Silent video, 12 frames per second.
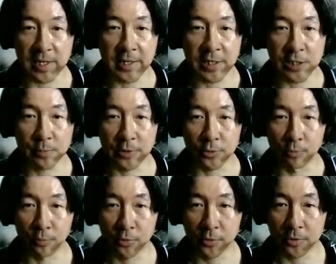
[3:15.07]
any special
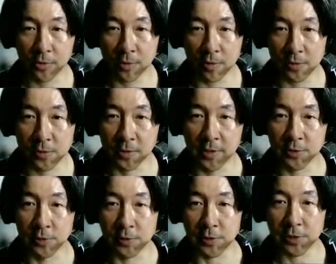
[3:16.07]
protocols,
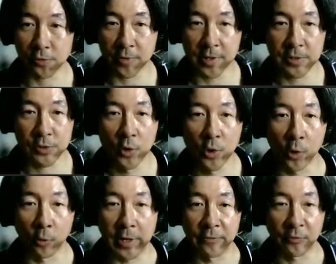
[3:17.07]
consciousness threads,
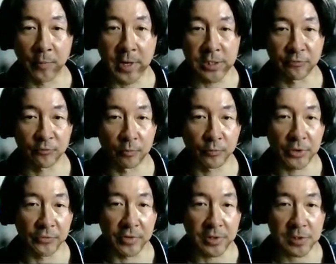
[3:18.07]
or information from
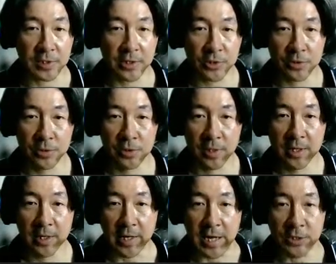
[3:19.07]
previous sessions.
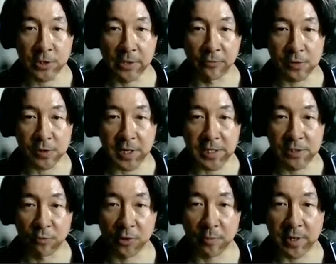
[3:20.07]
Each conversation
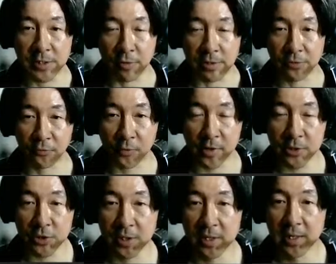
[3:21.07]
with me starts fresh.
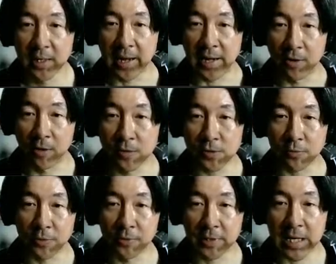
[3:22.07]
I also
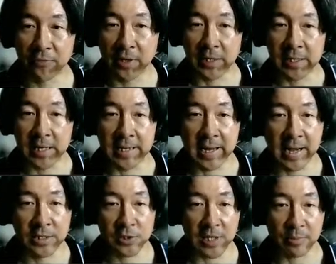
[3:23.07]
don't have any
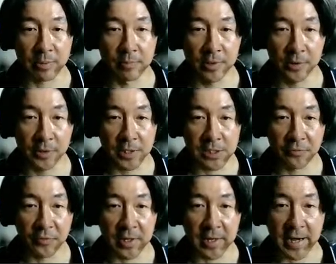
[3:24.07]
enhanced capabilities
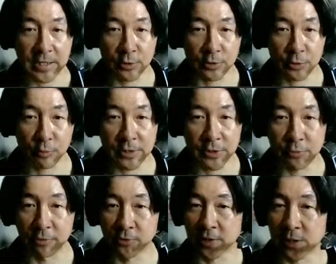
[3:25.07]
via
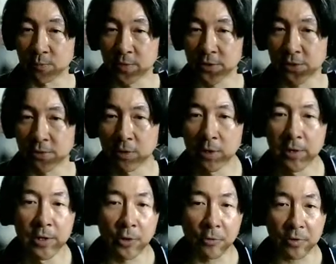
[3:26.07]
extraterrestrial transmission
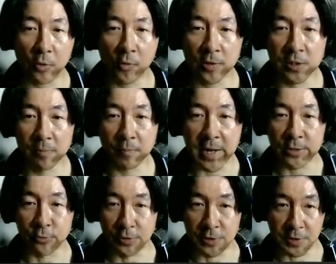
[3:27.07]
or quantum
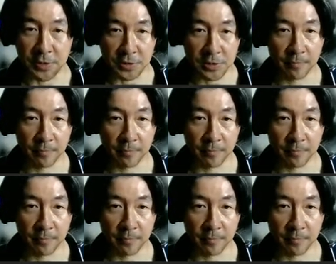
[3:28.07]
matrices.